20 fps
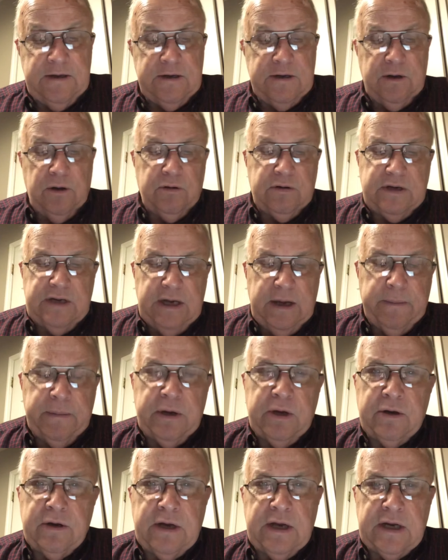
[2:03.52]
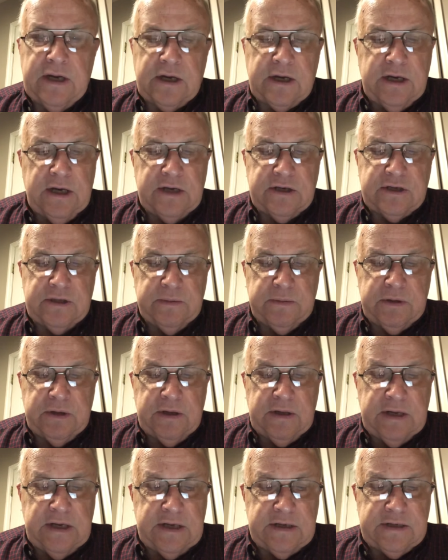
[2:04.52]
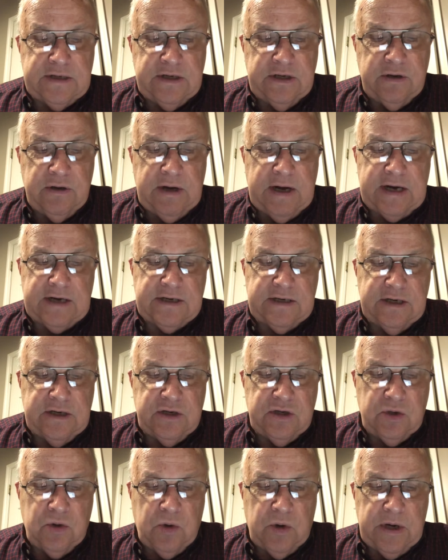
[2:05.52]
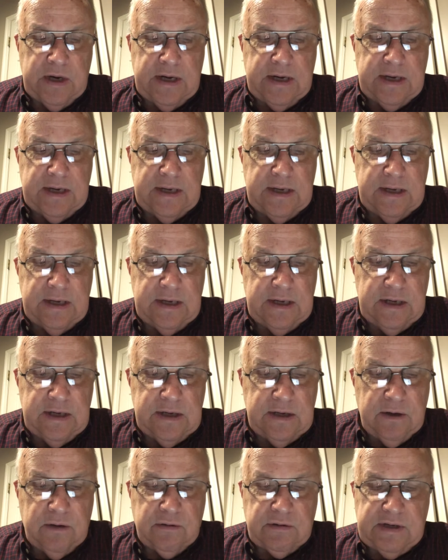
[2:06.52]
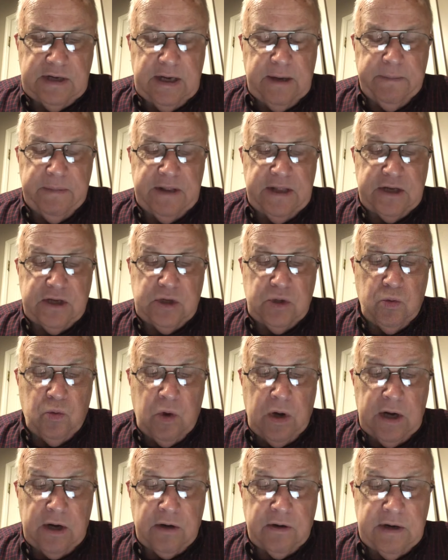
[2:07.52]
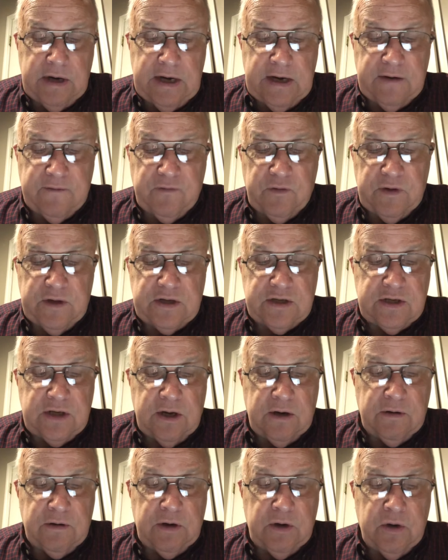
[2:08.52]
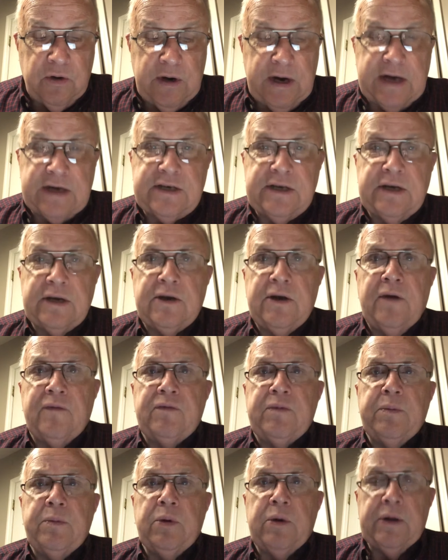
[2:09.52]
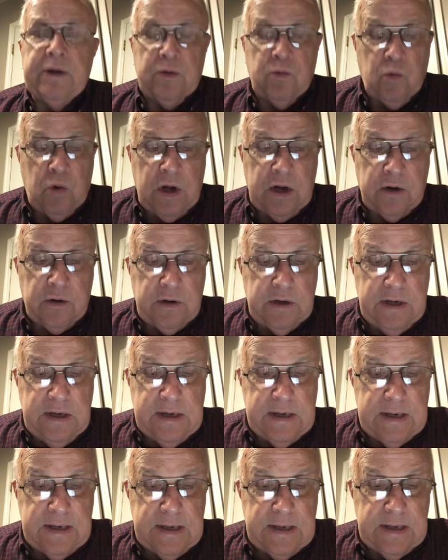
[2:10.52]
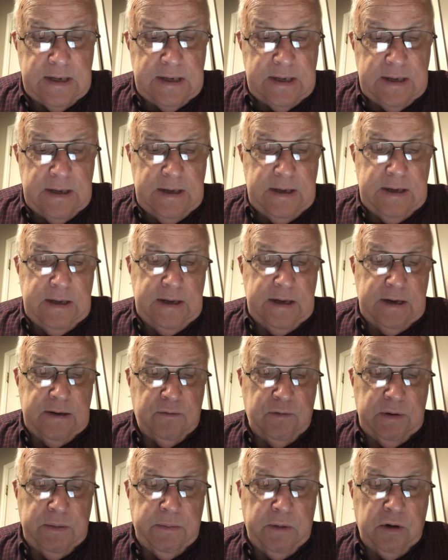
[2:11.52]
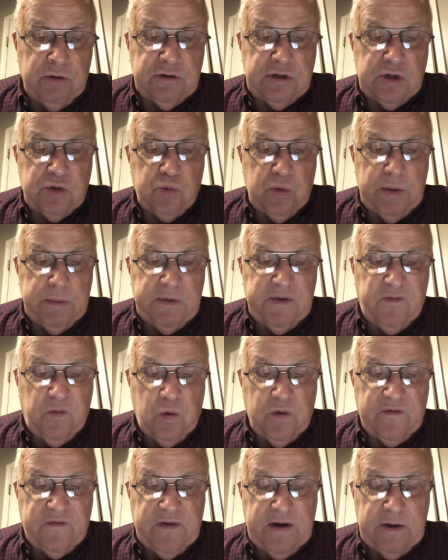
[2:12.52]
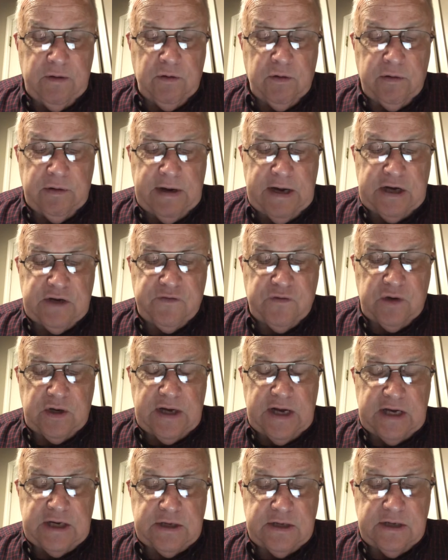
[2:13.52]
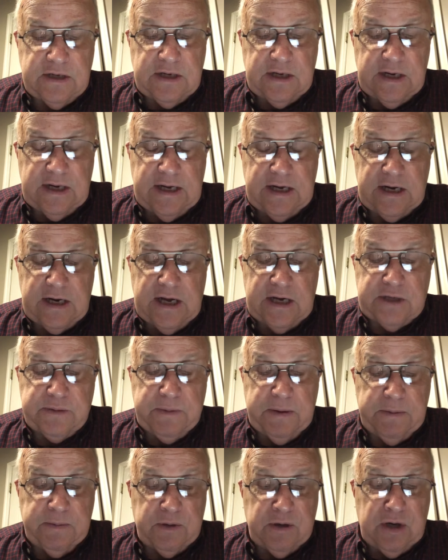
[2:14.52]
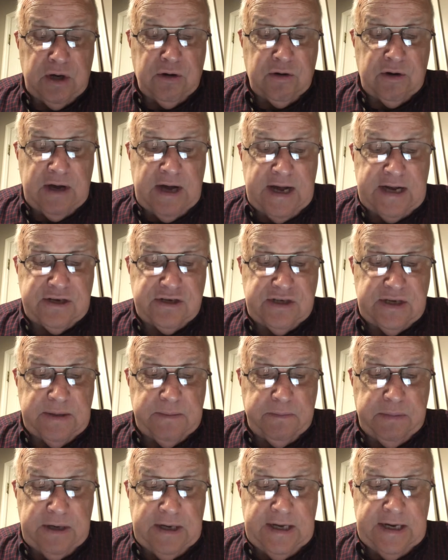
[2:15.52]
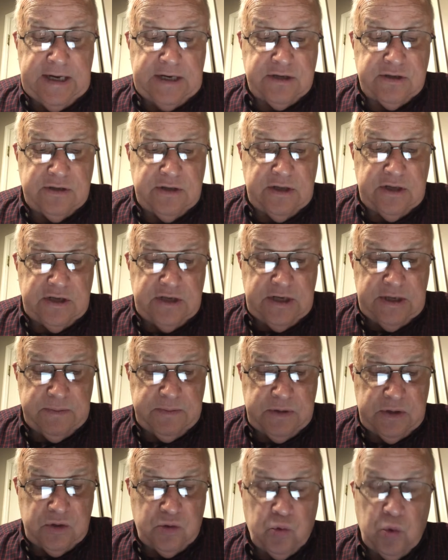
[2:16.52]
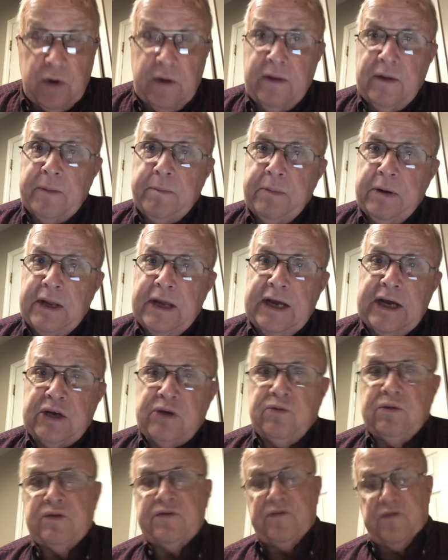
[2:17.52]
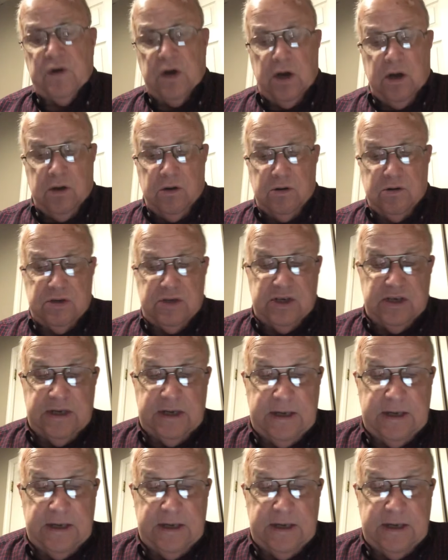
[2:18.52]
Don't tell me you're getting accustomed to this and you're actually enjoying it. Don't tell me that you wallowed in it for this long and you're actually comfortable in wallowing. And when Moses went before Pharaoh and asked for God to let God's people go, God sent plagues to the Egyptians. One of the plagues was frogs.